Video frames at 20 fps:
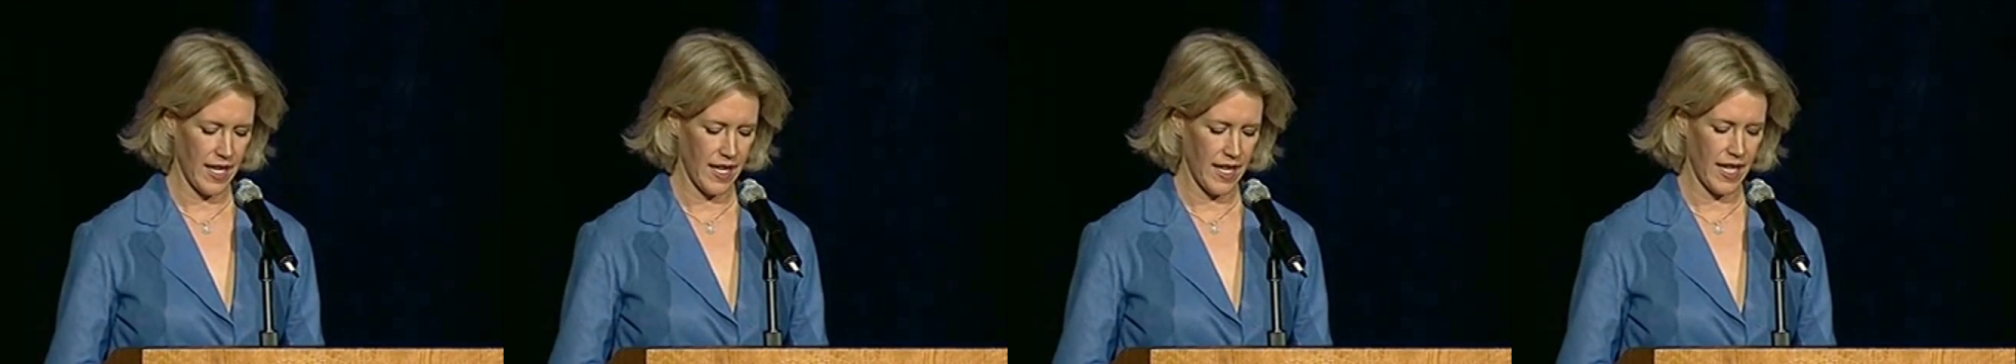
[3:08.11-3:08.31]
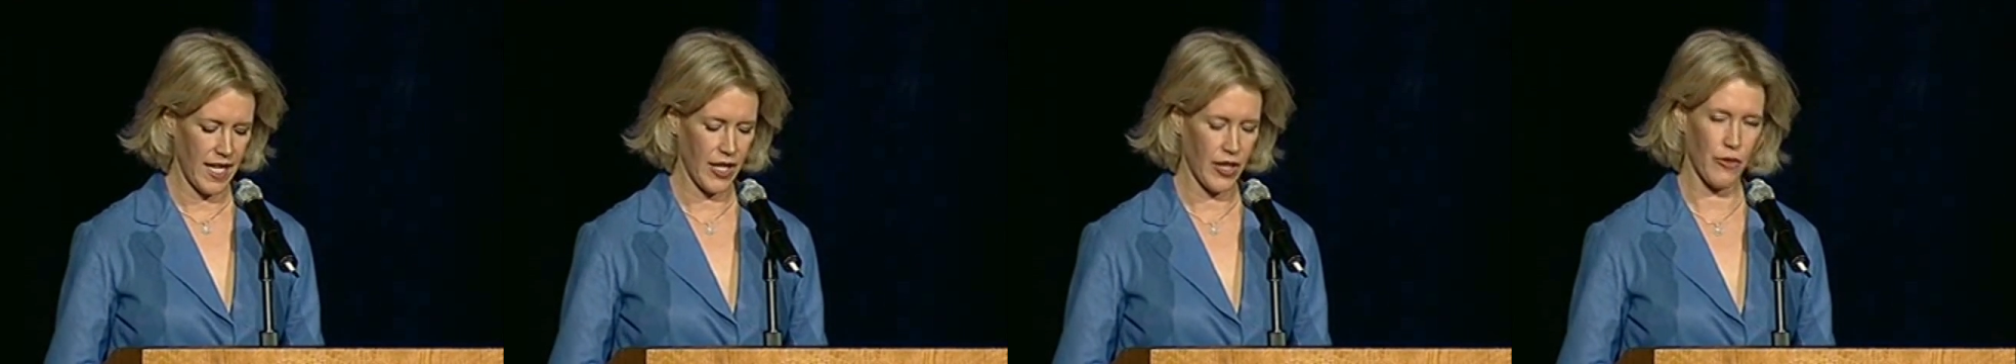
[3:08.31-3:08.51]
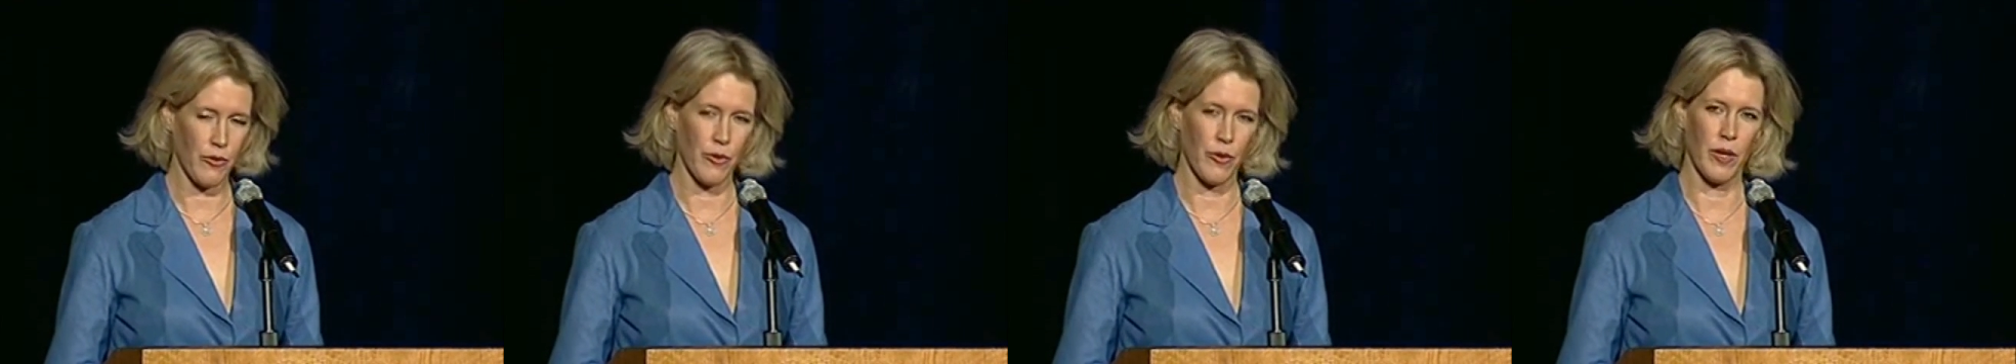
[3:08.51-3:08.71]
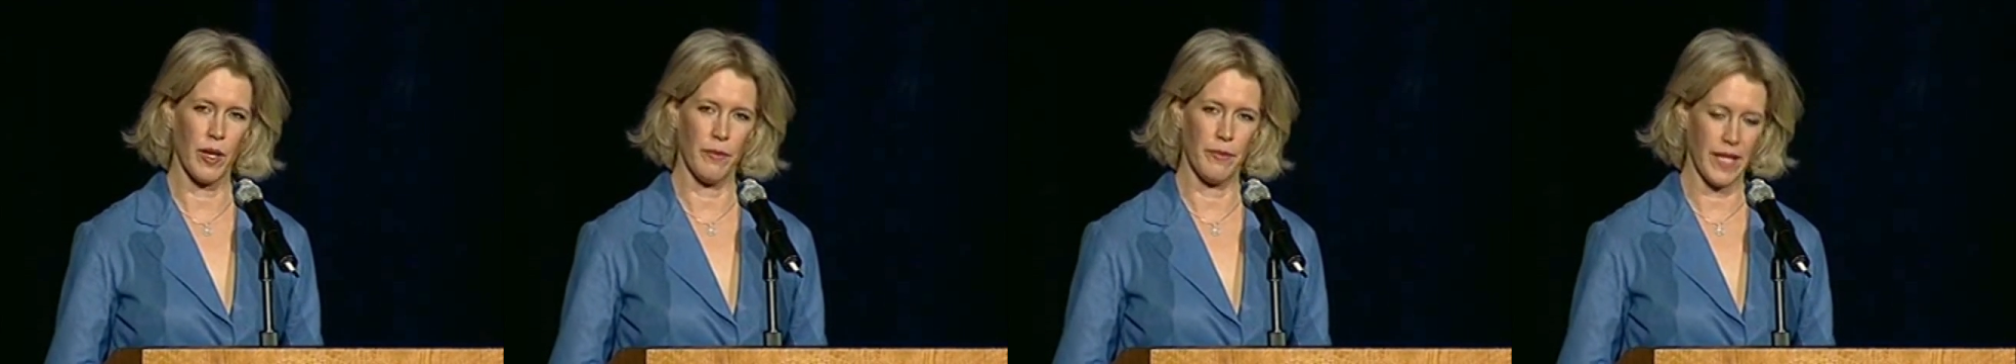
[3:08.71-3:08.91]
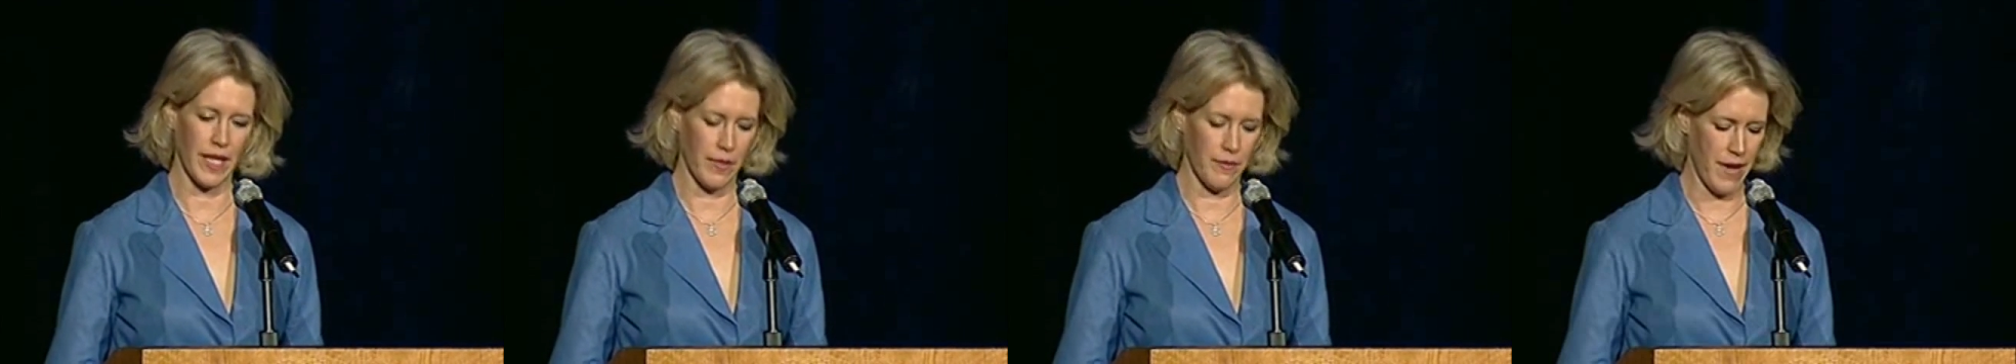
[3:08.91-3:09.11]
He threw a
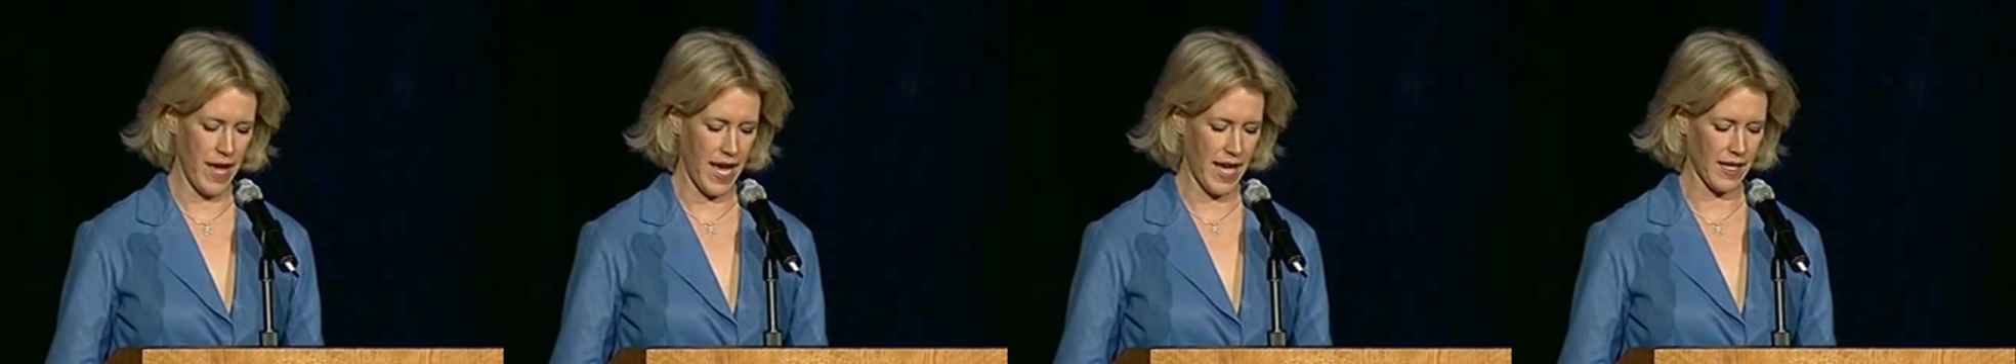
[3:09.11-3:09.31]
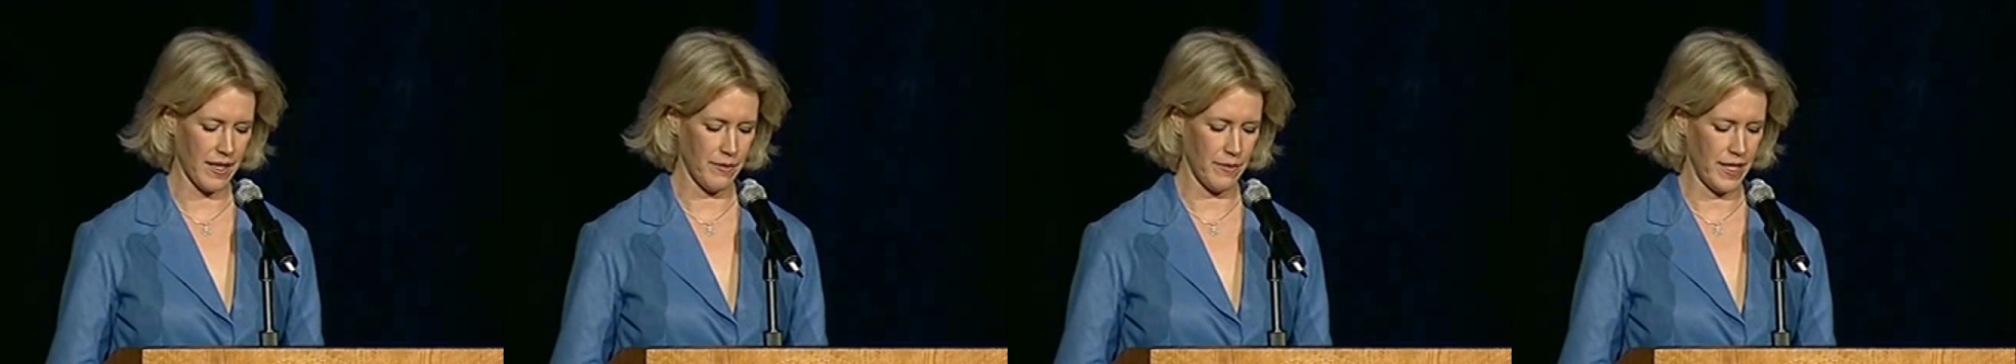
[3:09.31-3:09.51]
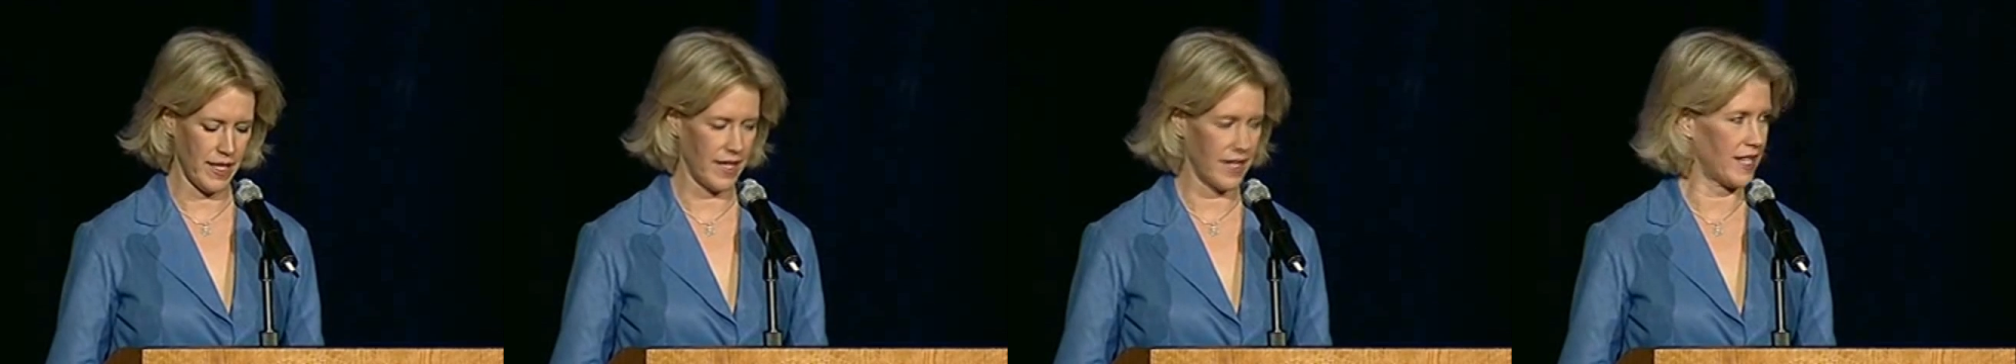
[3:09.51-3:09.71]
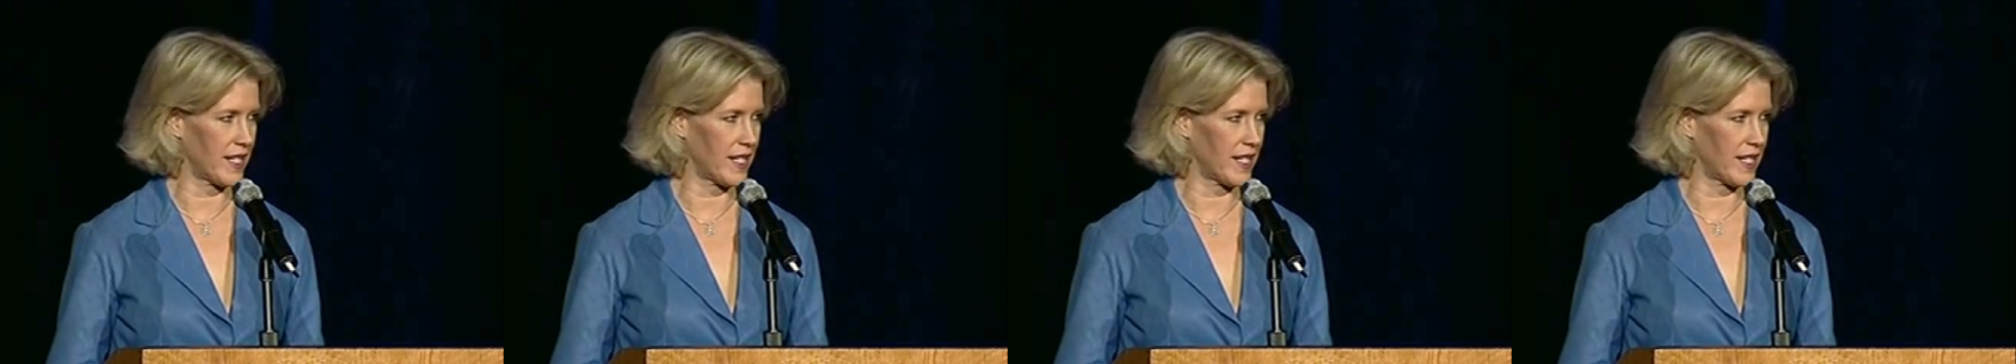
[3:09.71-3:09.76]
Big Mac at me